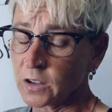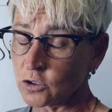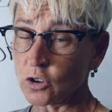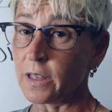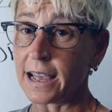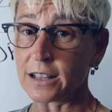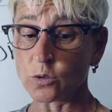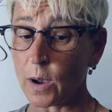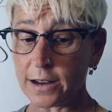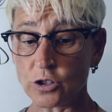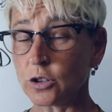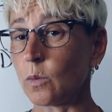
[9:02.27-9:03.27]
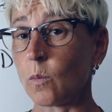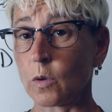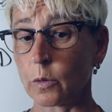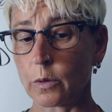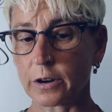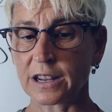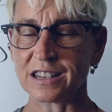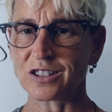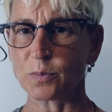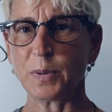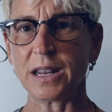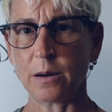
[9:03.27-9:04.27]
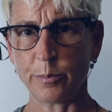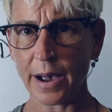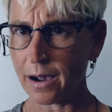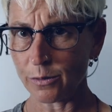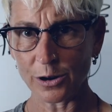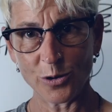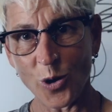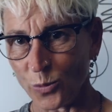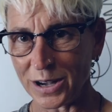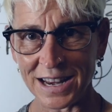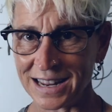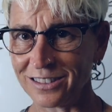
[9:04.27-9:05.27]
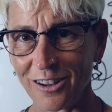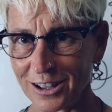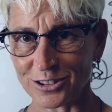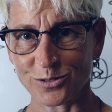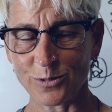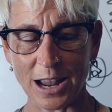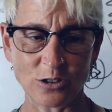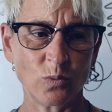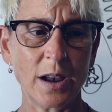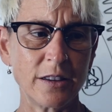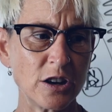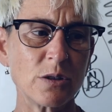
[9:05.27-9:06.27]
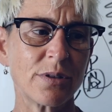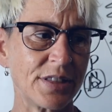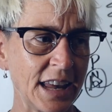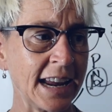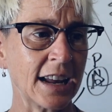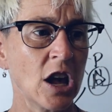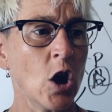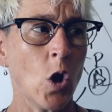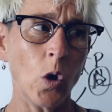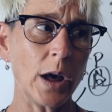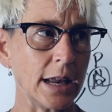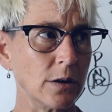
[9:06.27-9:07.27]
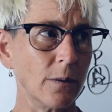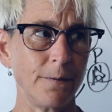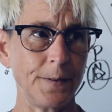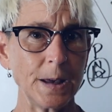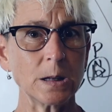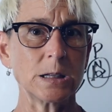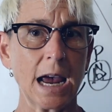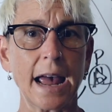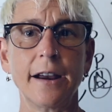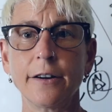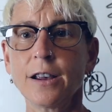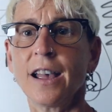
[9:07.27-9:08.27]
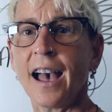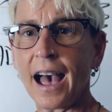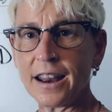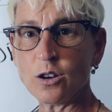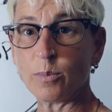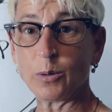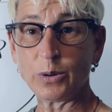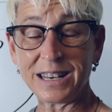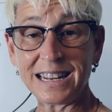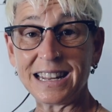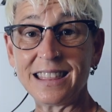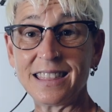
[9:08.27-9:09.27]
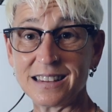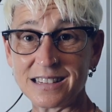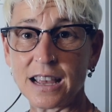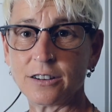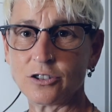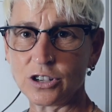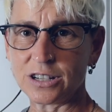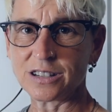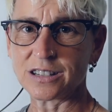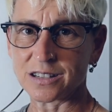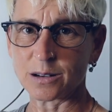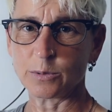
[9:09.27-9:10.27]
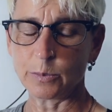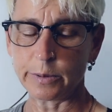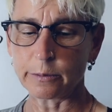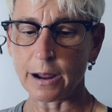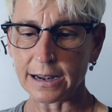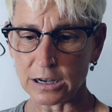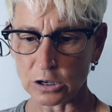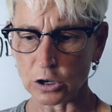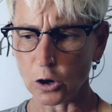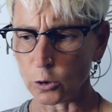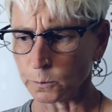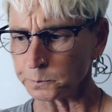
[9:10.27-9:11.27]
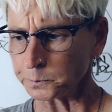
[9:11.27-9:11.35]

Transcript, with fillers: So that's why too, when we're working speed and power, we need lots of rest. Whether you think, well, oh, I don't feel tired. I know, but we need this energy system to be ready to go.